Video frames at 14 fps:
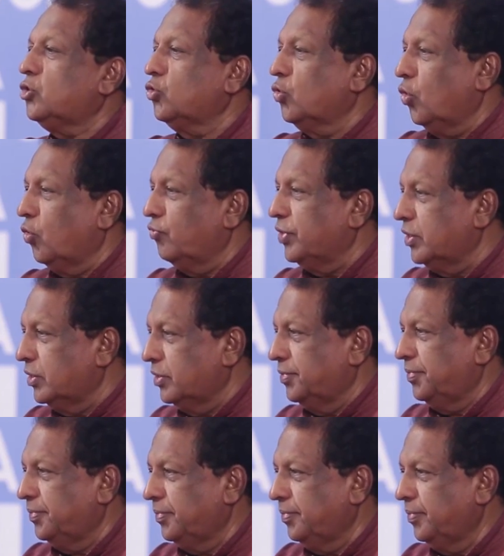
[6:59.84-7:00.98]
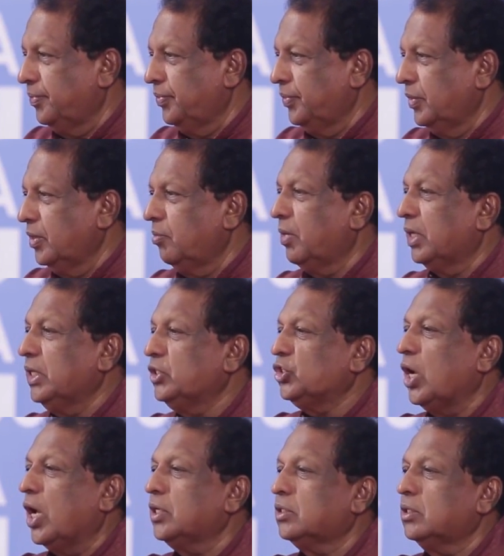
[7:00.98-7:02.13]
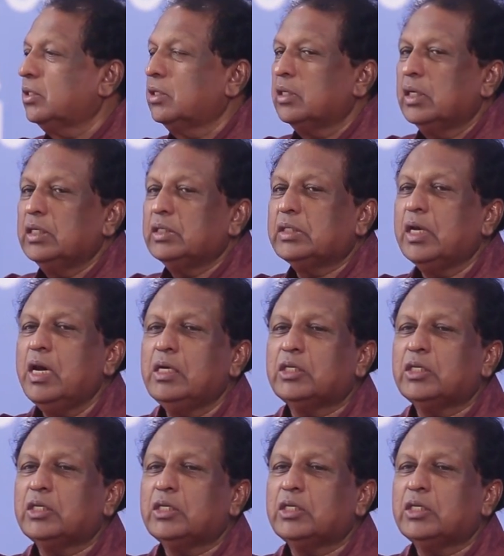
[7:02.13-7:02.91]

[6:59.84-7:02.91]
took over, but the charter still